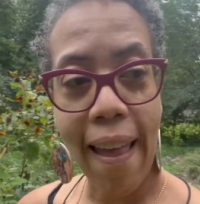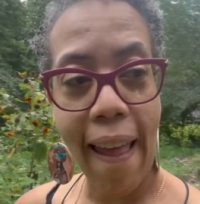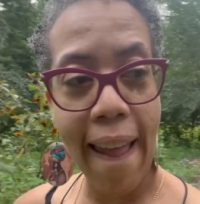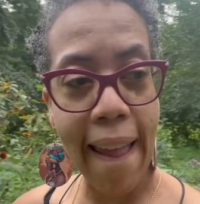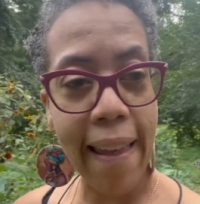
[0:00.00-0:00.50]

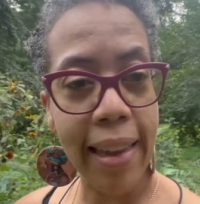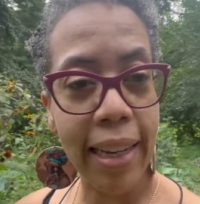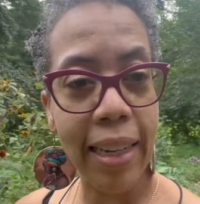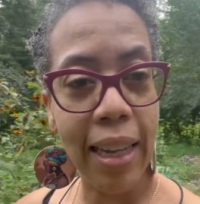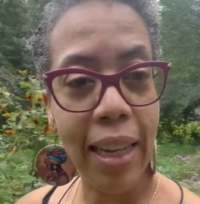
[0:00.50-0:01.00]

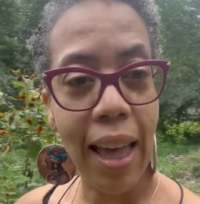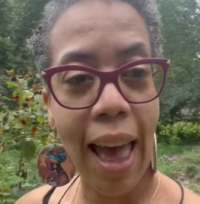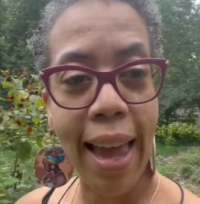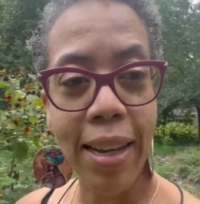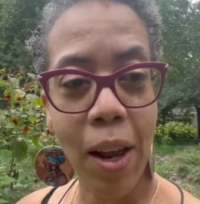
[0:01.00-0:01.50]
and
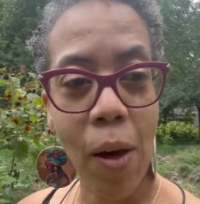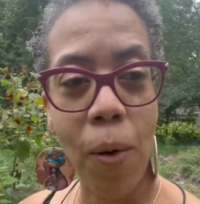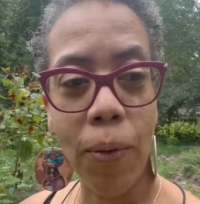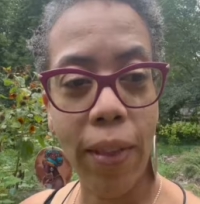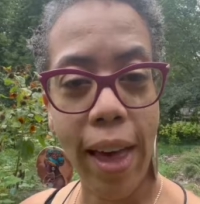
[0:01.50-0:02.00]
I
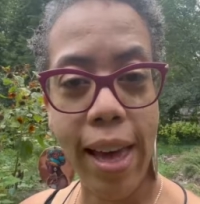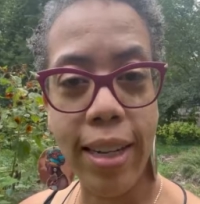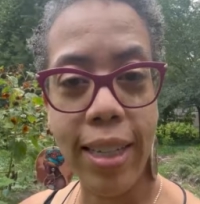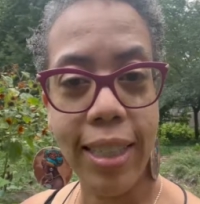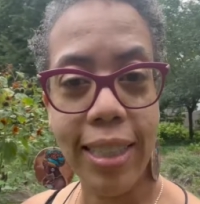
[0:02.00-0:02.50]
know
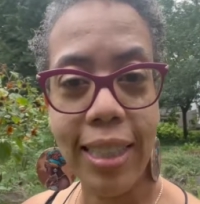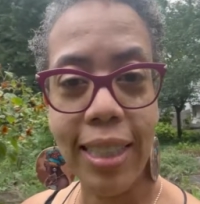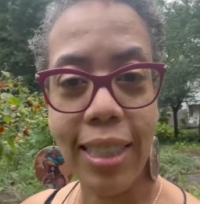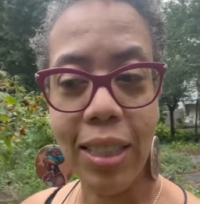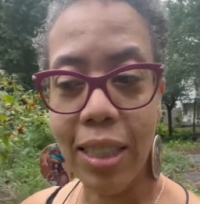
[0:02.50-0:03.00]
that it
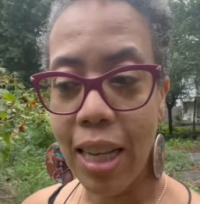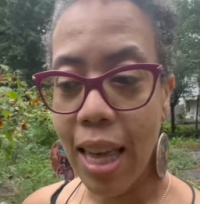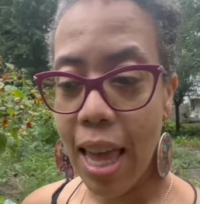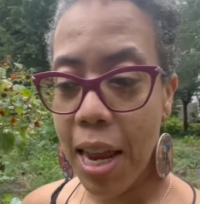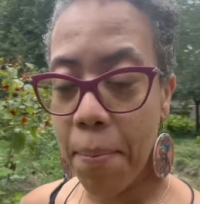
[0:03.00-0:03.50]
is
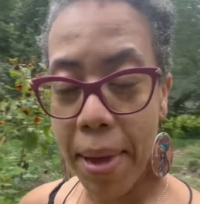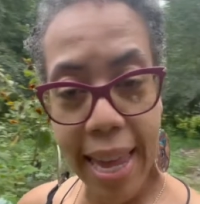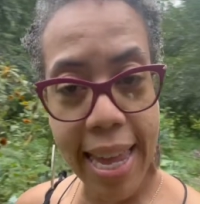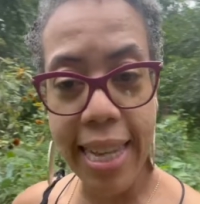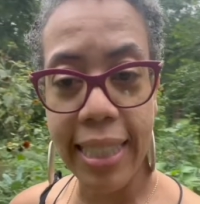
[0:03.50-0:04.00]
in
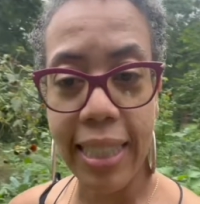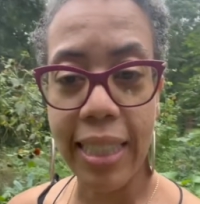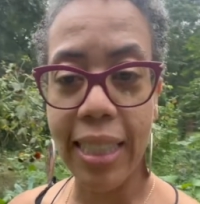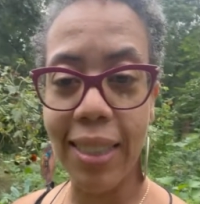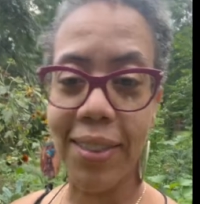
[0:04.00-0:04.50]
peace.
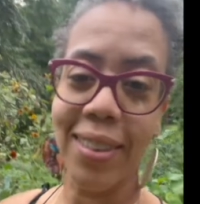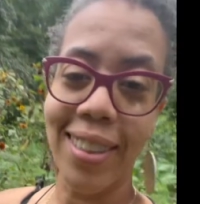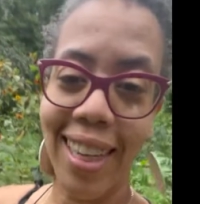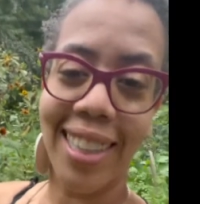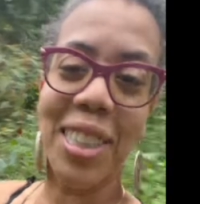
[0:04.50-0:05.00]

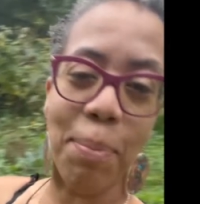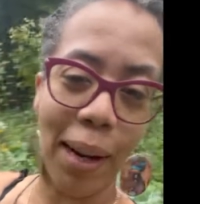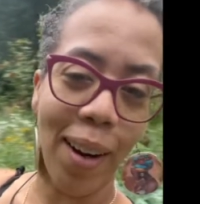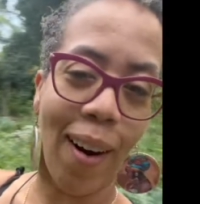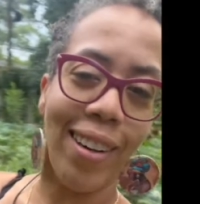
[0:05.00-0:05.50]
Y'all see my
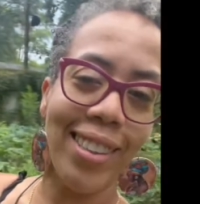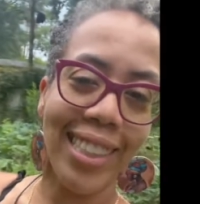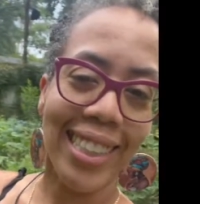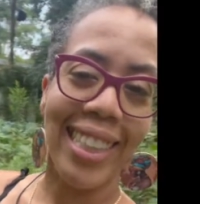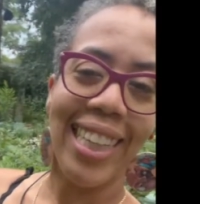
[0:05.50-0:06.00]
garden?
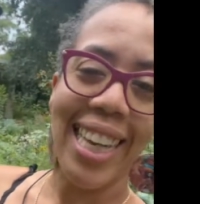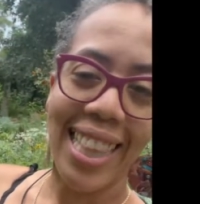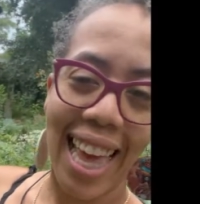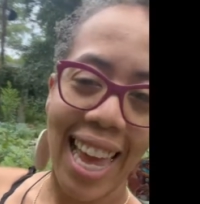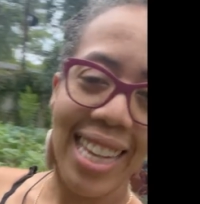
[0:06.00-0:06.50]

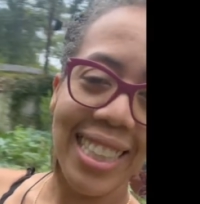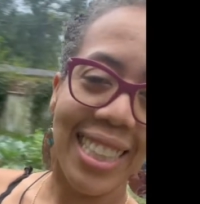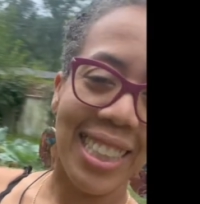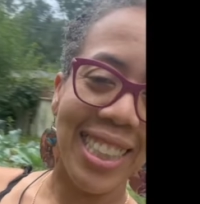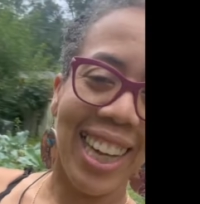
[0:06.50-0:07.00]
That it is
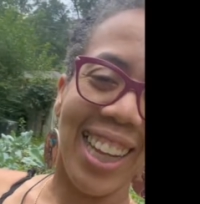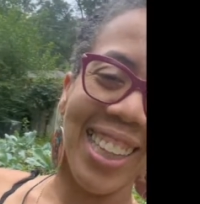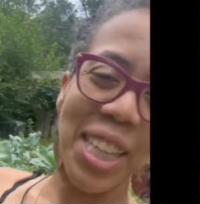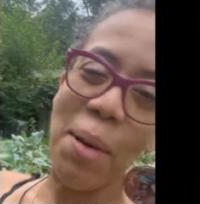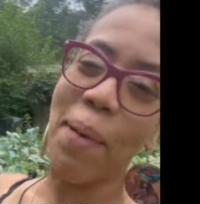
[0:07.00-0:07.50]
in,
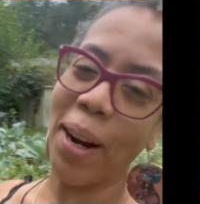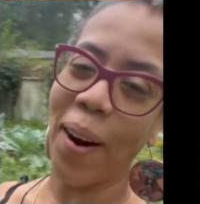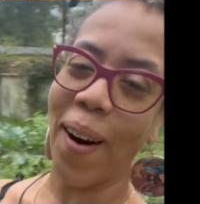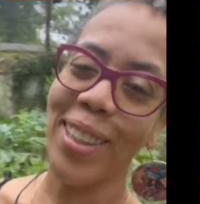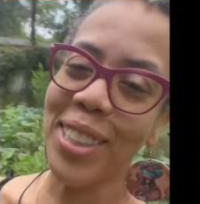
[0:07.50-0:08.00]
look at my
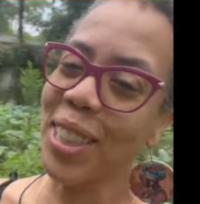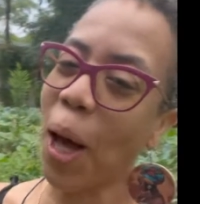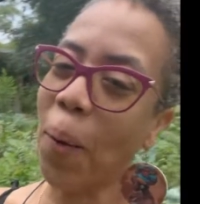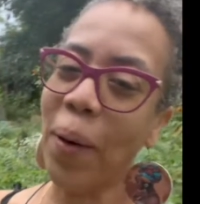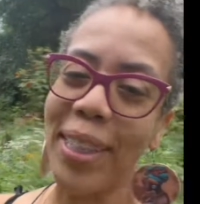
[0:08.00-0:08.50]
garden. You
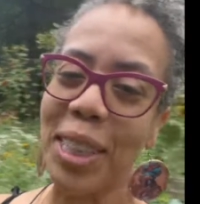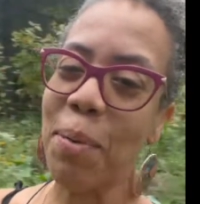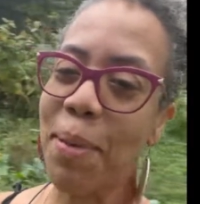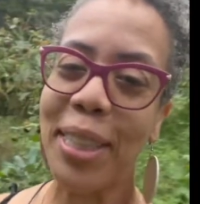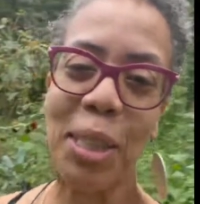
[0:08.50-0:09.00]
know what? She
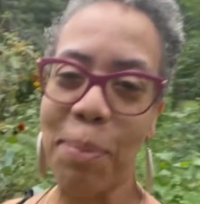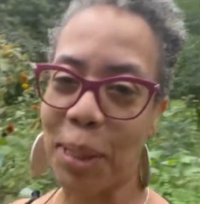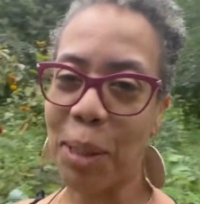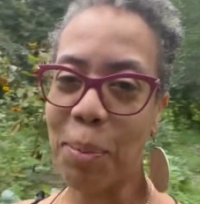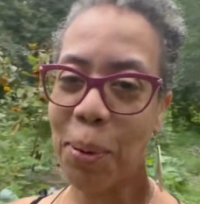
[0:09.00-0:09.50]
messy, but
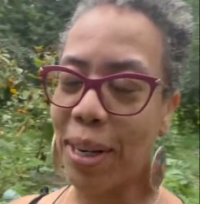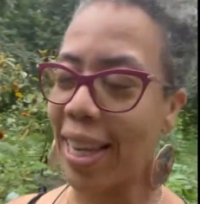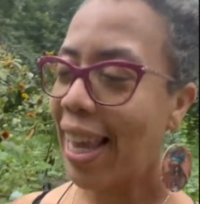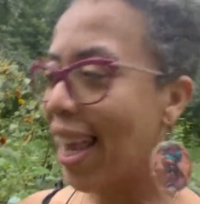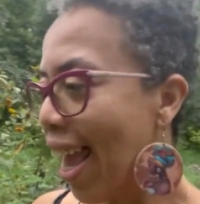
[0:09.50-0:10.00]
she pretty.
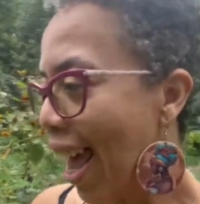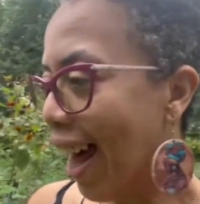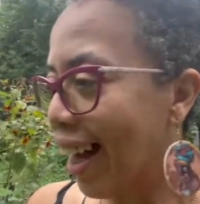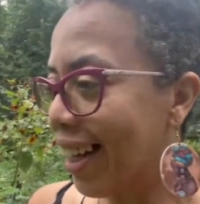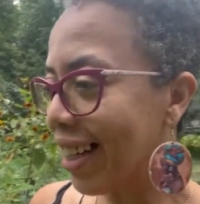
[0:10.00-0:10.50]

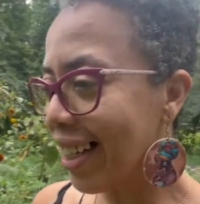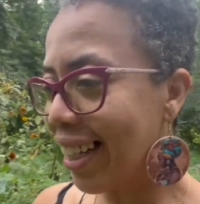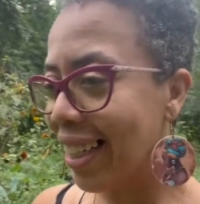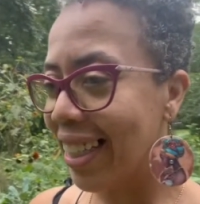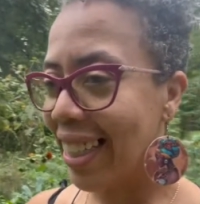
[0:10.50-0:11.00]

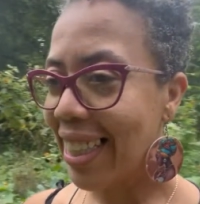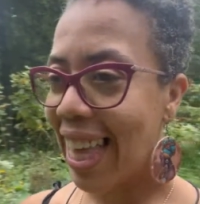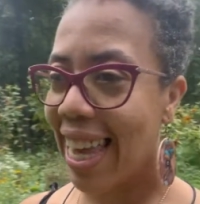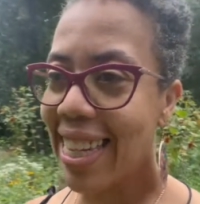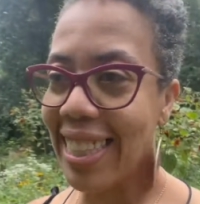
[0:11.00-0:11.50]
That
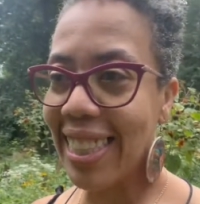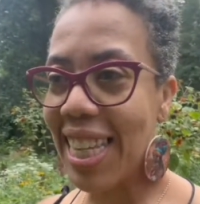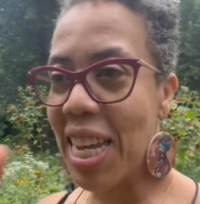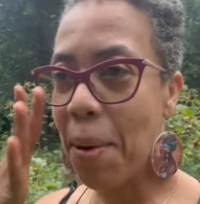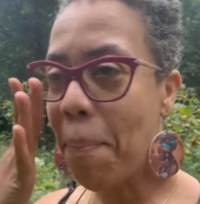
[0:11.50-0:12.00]
it is
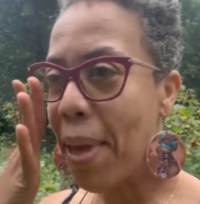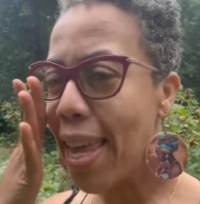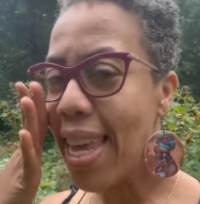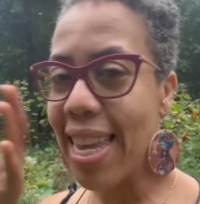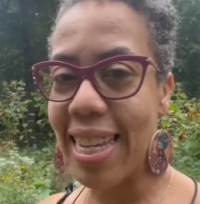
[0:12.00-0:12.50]
in
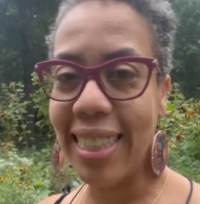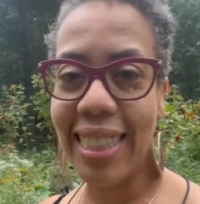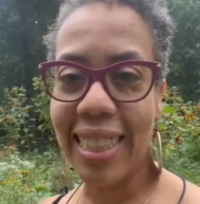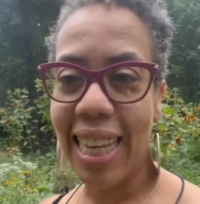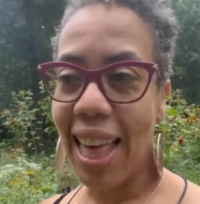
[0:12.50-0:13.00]

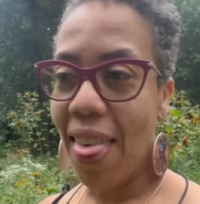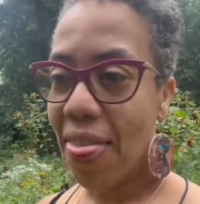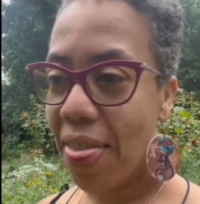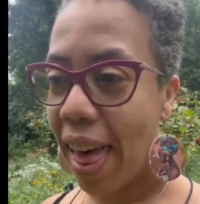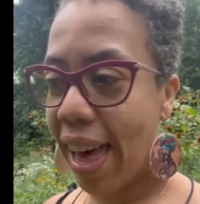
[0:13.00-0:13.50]
peace
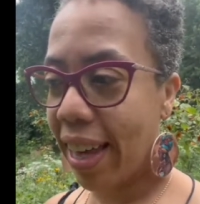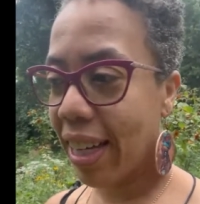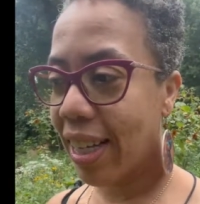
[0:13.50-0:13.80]
that